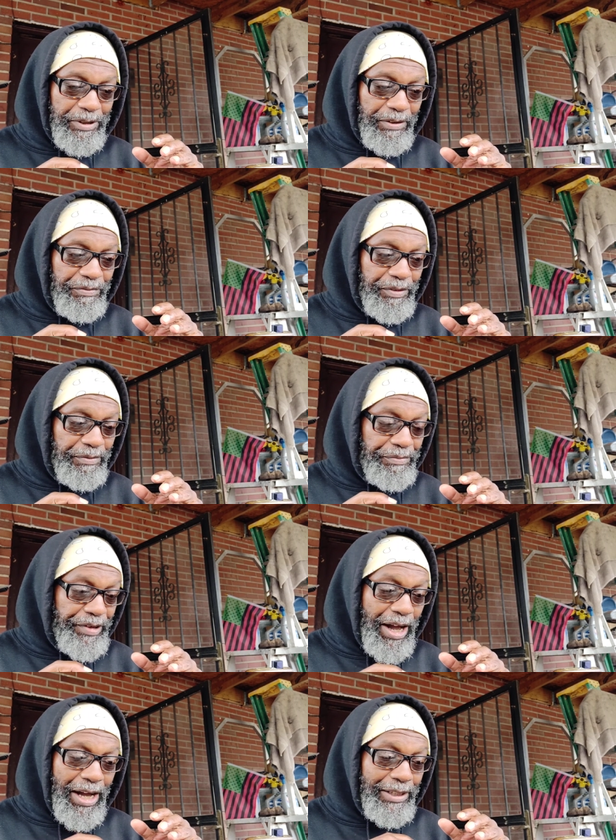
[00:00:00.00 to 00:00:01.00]
of, of
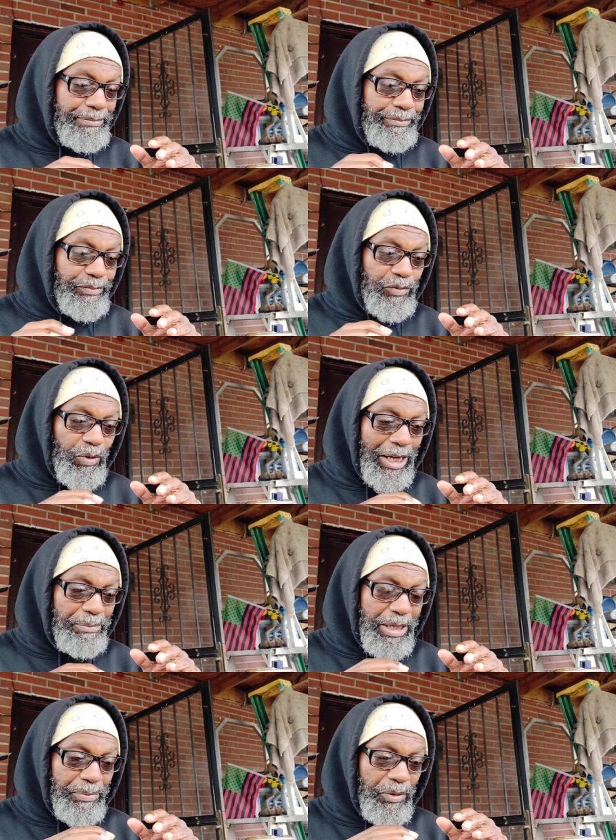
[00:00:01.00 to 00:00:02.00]
non-white
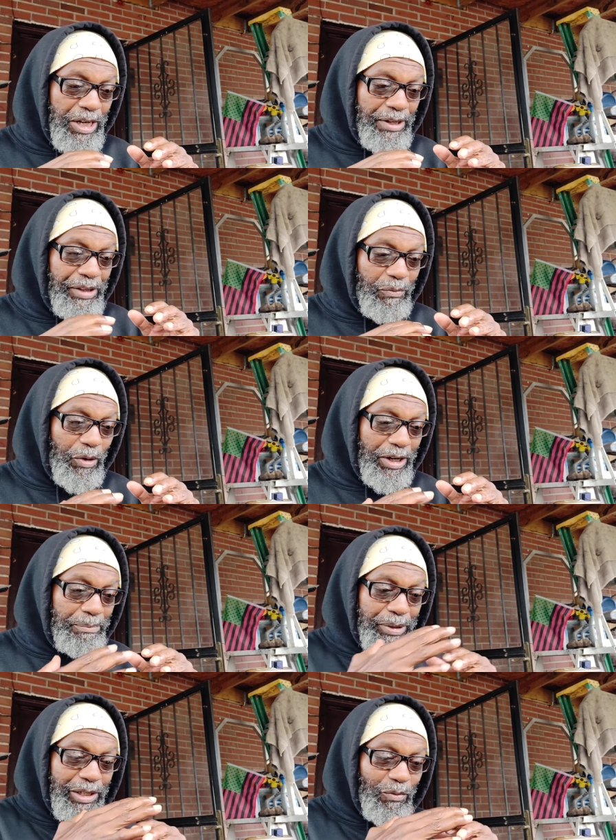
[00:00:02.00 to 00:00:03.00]
people that want to
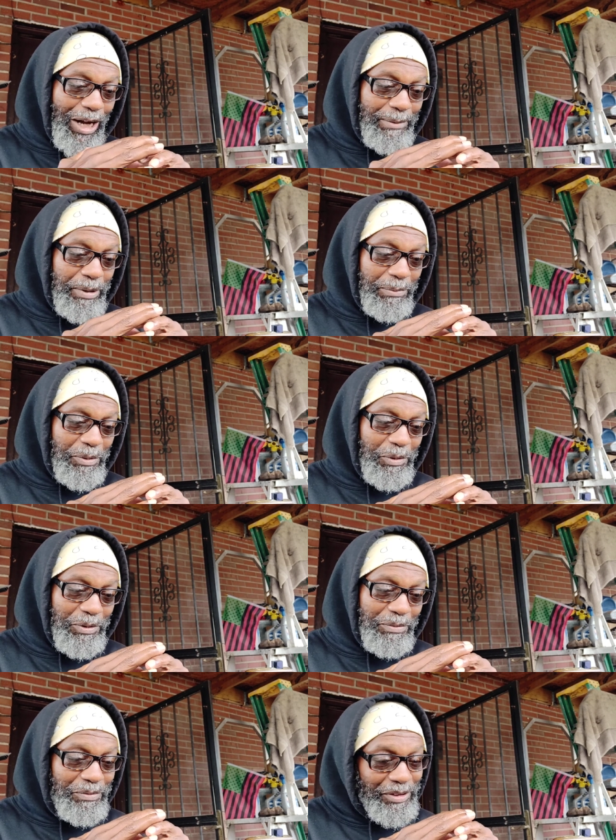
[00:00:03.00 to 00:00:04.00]
be white people,
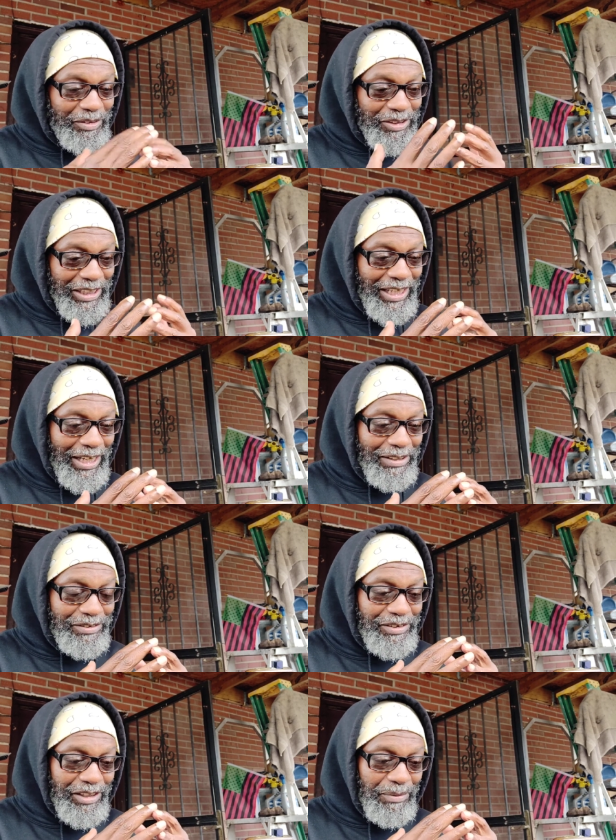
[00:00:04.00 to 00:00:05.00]
of course they can't.
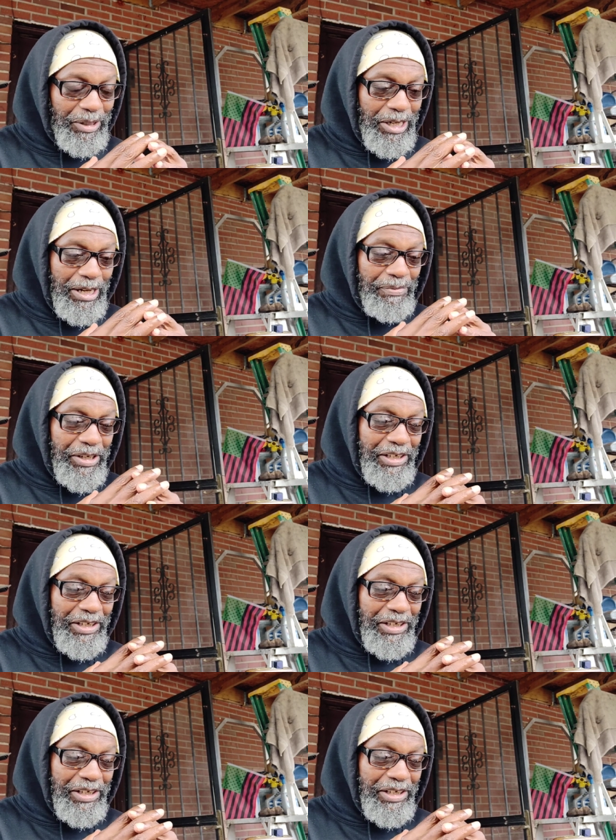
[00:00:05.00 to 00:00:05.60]
You know what I mean?